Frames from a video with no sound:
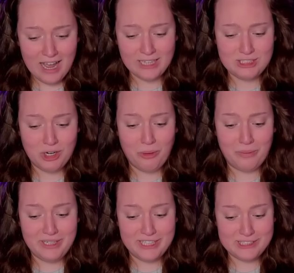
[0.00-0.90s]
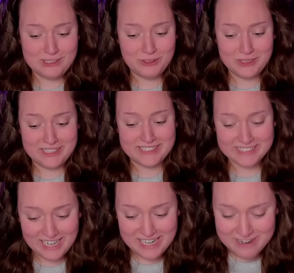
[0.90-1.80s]
I don't want to do this
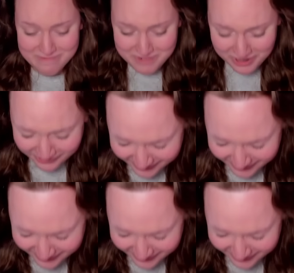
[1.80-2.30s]
anymore.